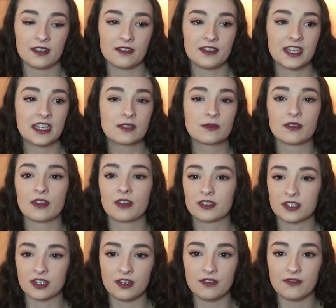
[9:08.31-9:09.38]
Things were
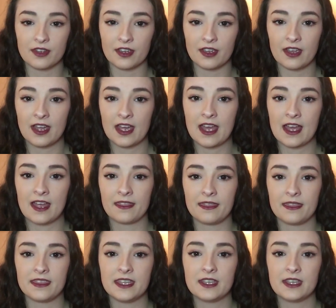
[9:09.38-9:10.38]
knocked over and